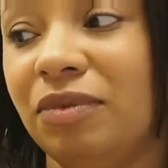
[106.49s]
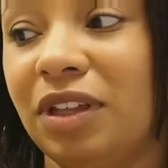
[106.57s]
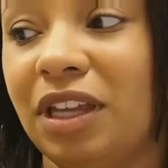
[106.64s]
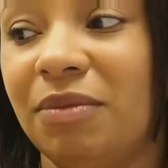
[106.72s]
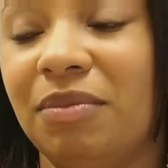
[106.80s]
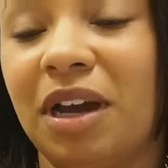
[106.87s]

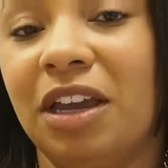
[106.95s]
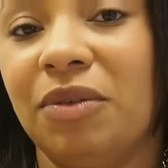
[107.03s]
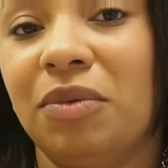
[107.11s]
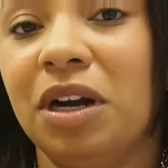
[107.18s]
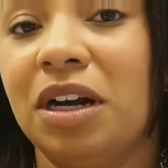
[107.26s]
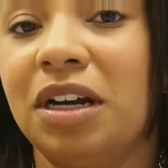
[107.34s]
it might
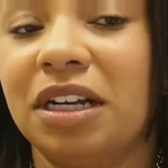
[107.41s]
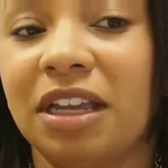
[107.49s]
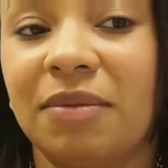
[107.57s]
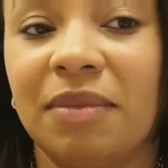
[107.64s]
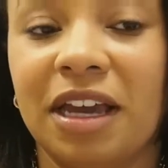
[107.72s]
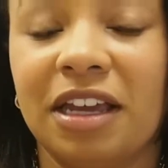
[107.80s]
work
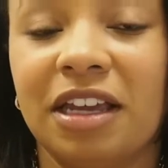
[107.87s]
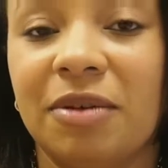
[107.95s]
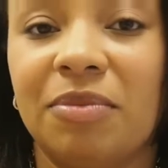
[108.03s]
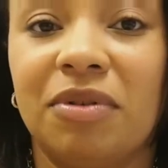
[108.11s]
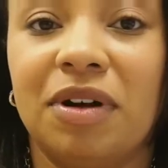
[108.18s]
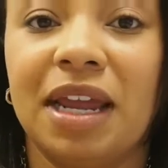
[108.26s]
it might
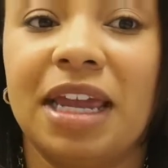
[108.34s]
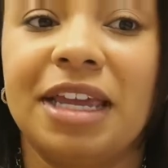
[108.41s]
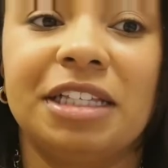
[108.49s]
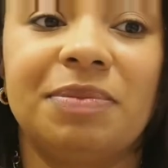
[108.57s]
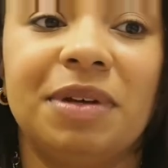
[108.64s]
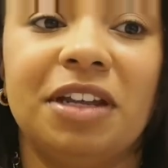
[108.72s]

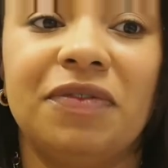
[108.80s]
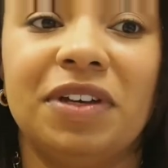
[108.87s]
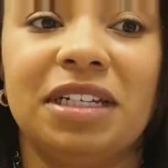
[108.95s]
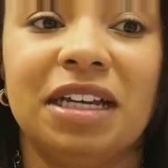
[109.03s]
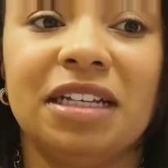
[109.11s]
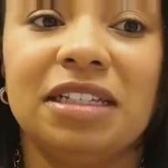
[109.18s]
appraise but if
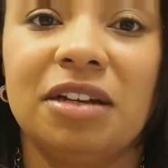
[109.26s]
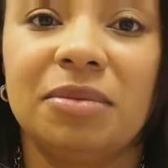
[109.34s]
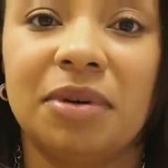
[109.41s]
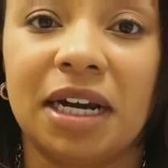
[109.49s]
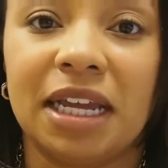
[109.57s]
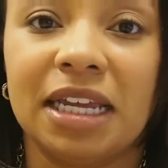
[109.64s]
it doesn't
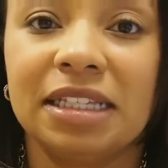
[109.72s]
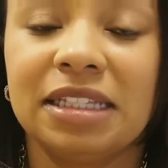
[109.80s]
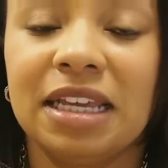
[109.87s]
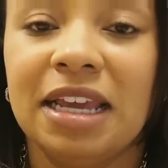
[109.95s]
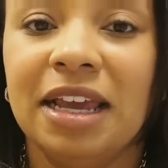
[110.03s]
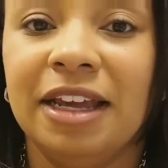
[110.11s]
appraise
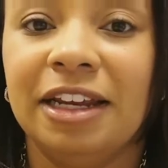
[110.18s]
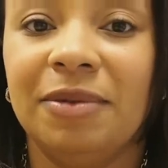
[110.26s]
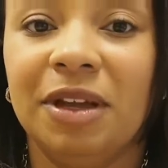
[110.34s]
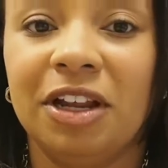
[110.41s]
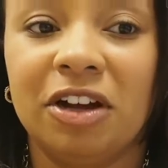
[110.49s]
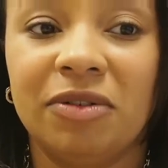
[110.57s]

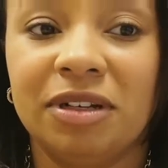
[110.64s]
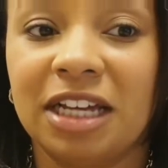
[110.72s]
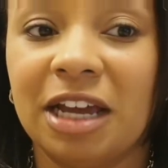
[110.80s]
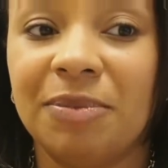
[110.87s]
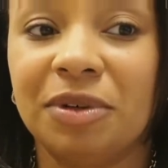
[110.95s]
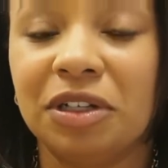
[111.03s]
depending on what
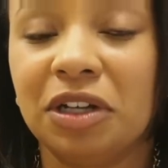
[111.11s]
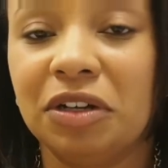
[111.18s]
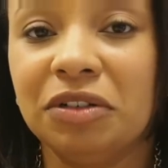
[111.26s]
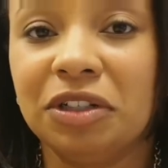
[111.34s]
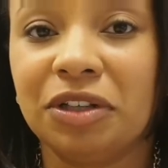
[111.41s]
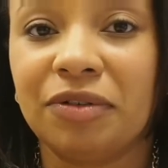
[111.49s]
type of
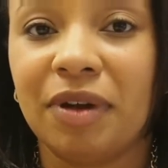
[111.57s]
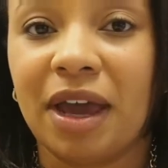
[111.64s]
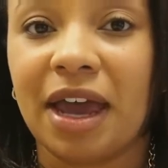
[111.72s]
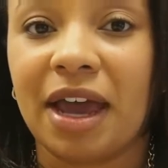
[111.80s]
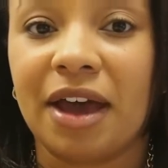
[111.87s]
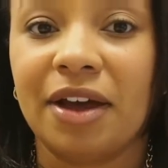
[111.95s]
loan you
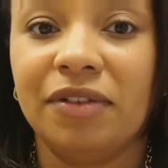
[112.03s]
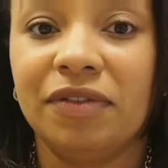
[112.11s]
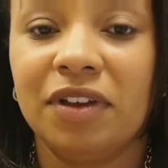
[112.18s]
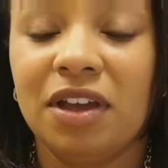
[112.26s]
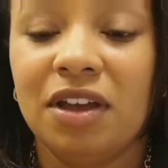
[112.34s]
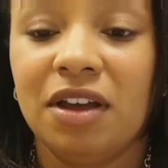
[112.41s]
have
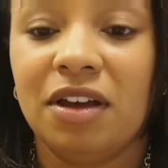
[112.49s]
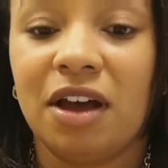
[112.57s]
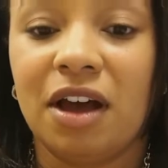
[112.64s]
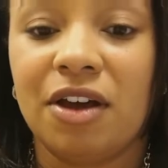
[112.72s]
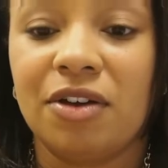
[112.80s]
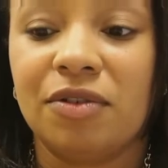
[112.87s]

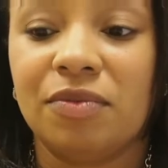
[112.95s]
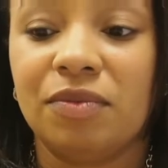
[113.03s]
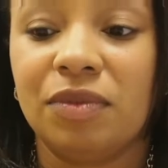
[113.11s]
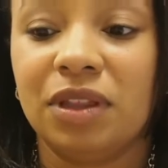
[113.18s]
um,